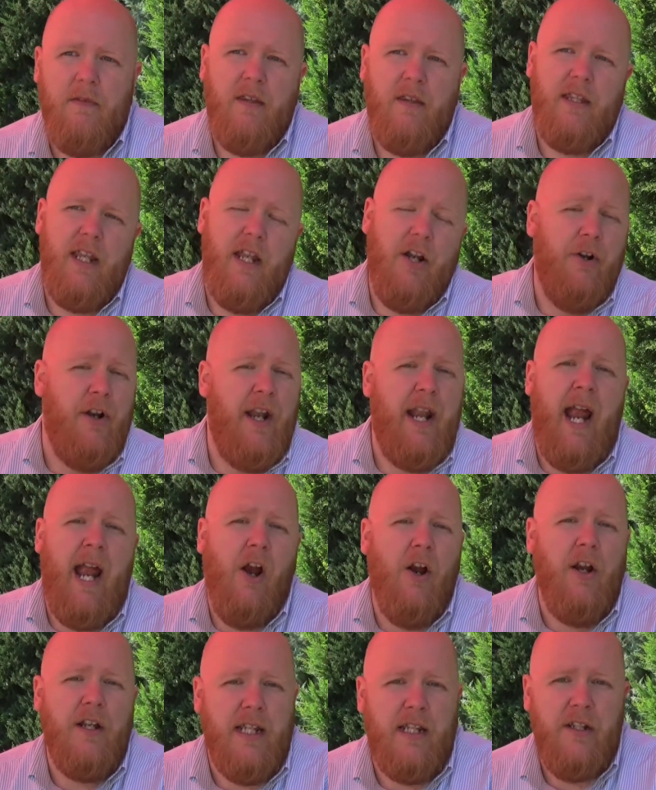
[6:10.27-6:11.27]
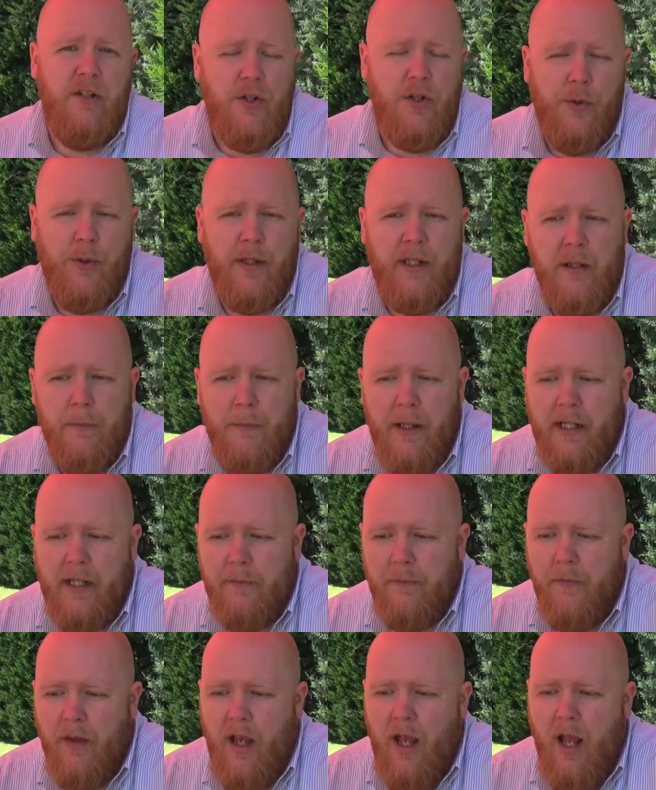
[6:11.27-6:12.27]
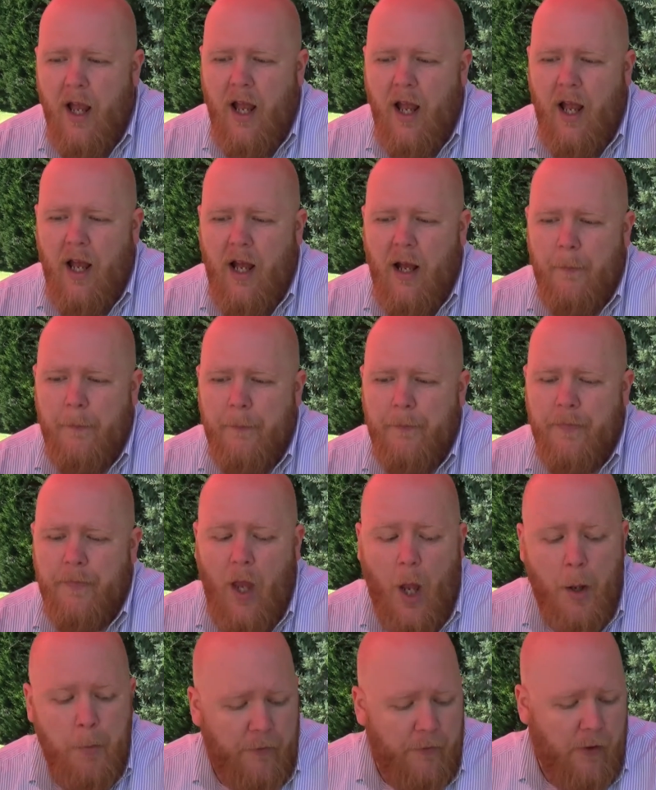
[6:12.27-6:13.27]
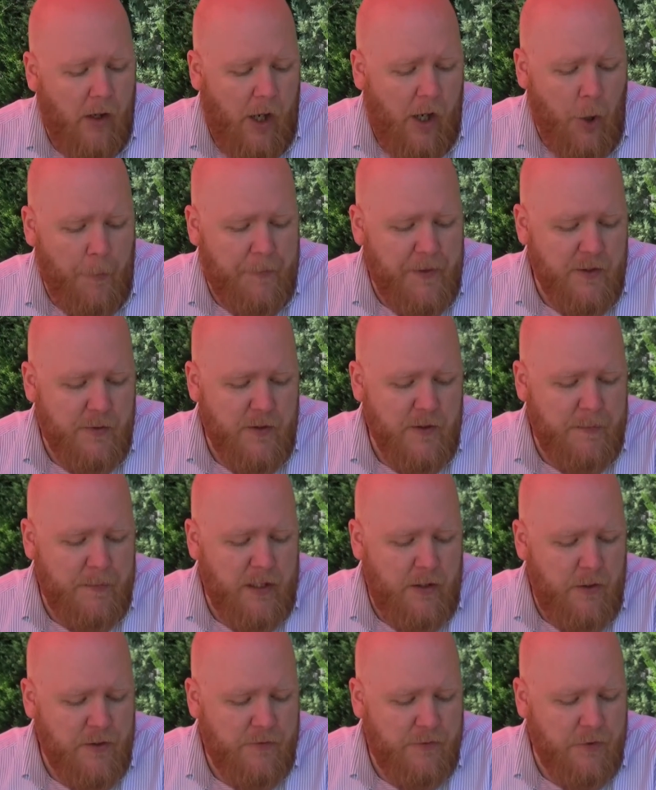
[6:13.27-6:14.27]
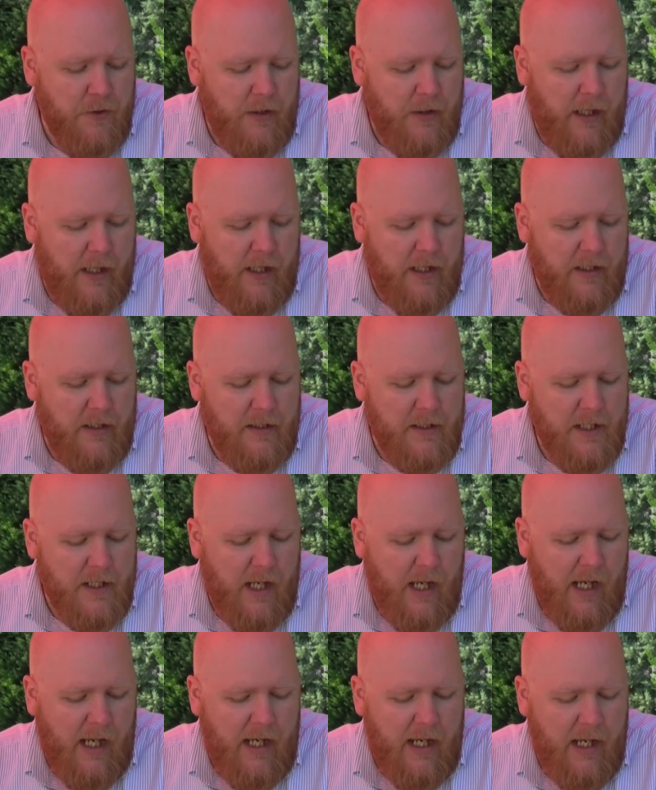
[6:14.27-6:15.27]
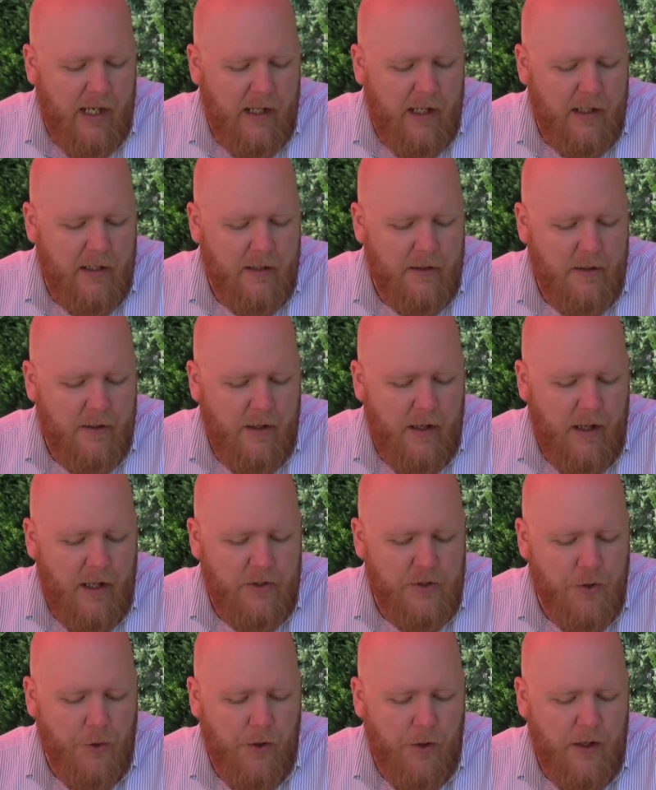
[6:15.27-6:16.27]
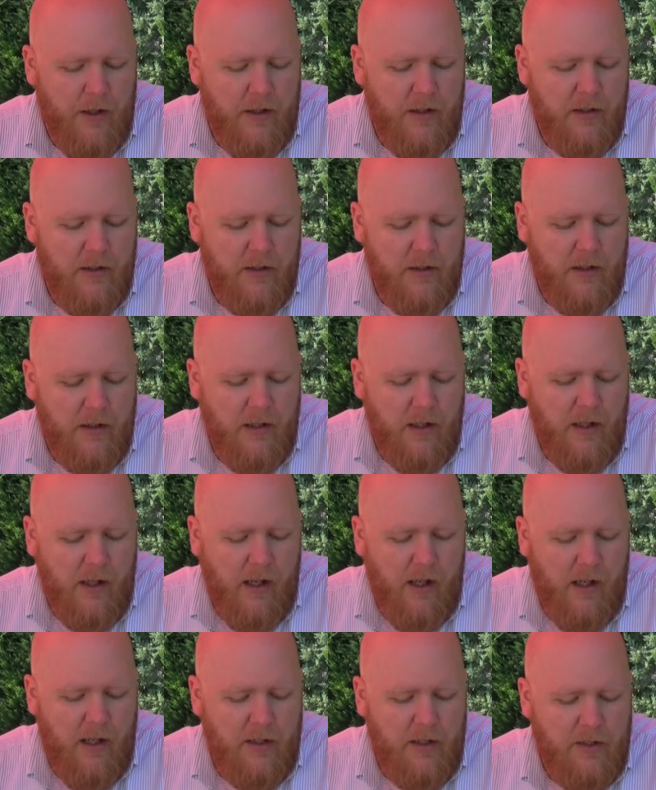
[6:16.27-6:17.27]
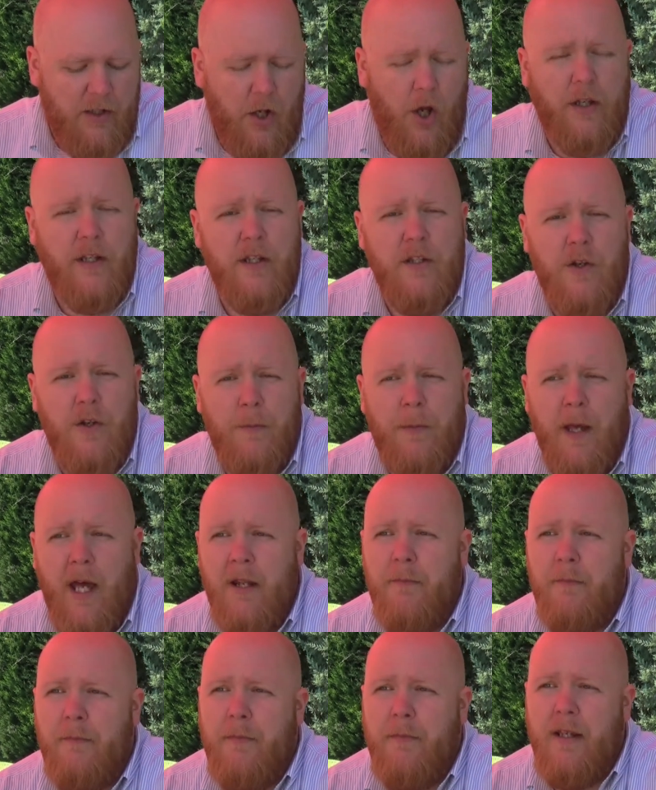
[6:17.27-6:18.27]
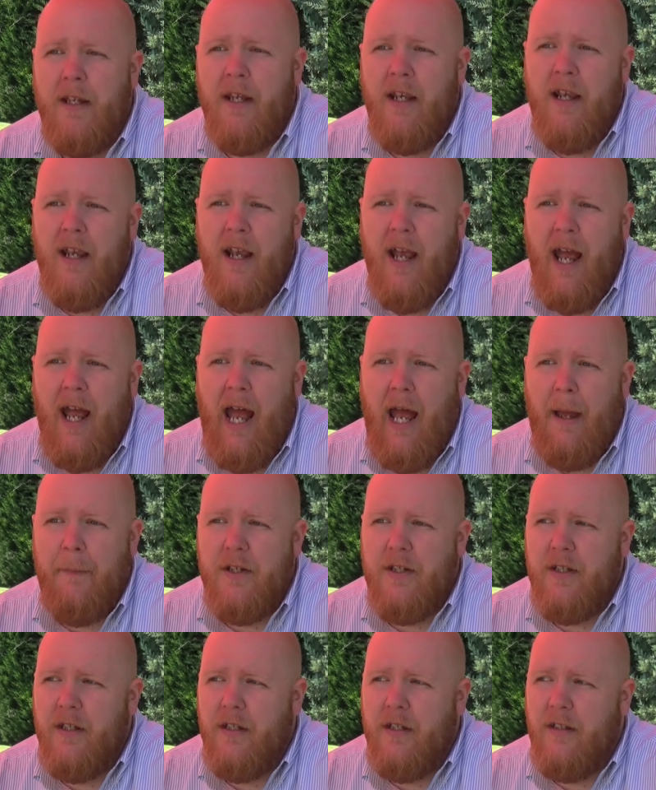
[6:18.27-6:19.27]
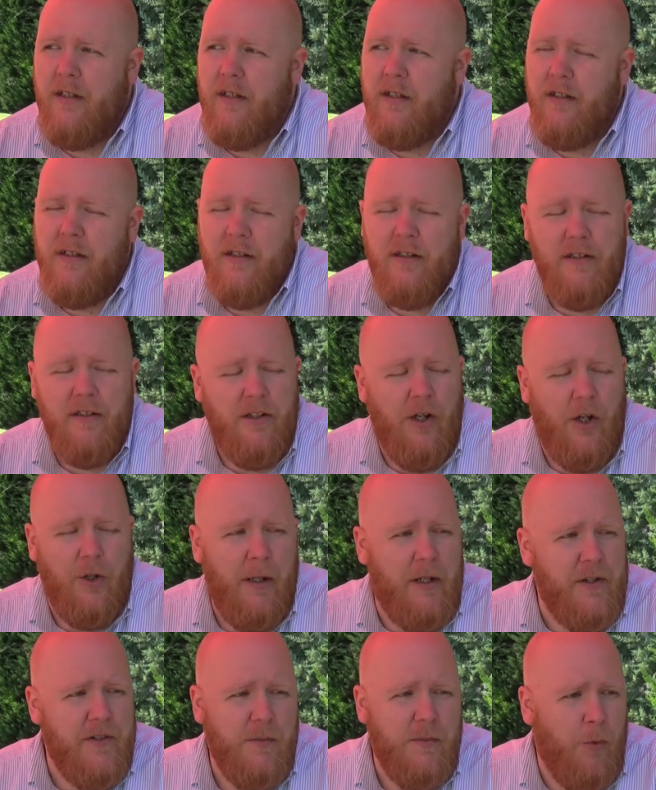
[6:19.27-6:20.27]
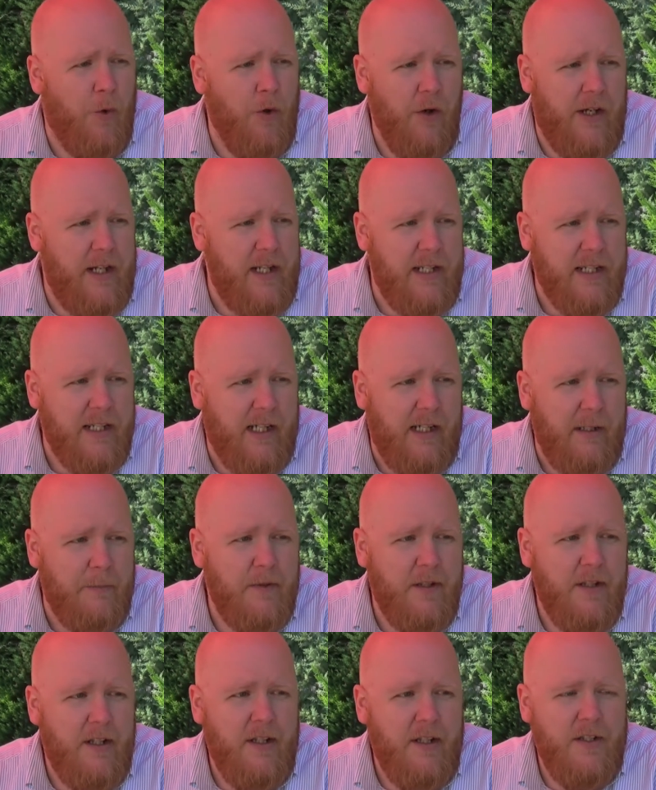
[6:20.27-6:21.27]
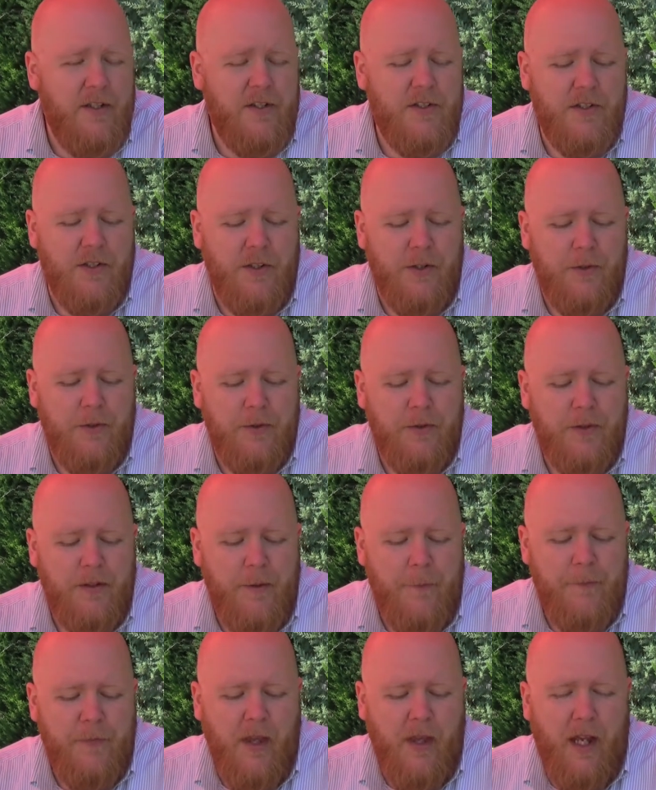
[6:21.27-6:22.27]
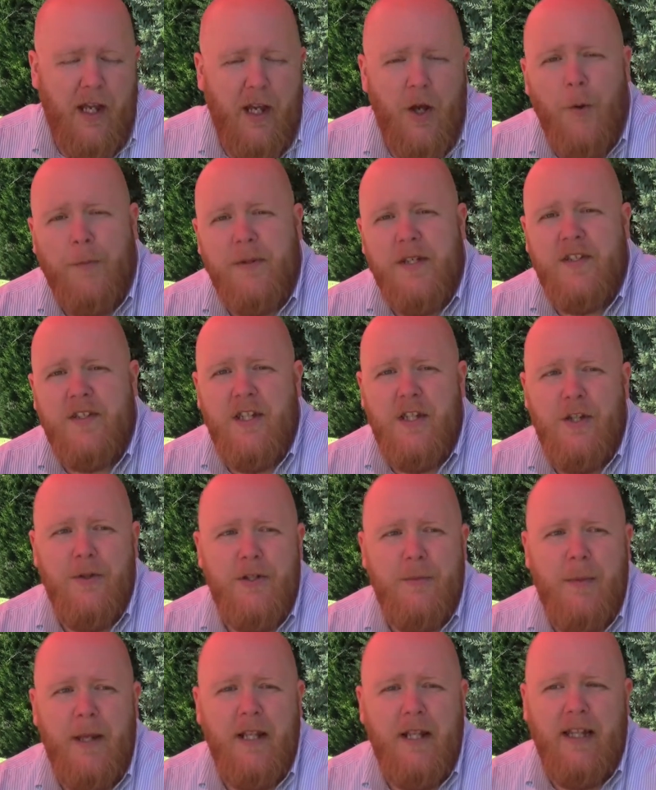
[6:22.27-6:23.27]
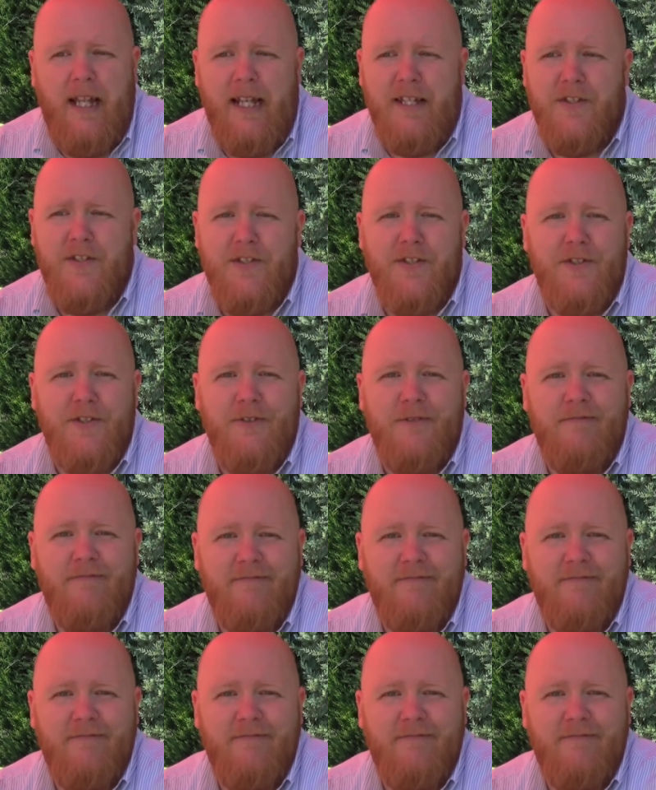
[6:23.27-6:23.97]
that are inherent in doing debate. I hope this has been useful, and I enjoy talking to you about it, and be happy to talk about it some more anytime. So I hope to see you in debate classes soon.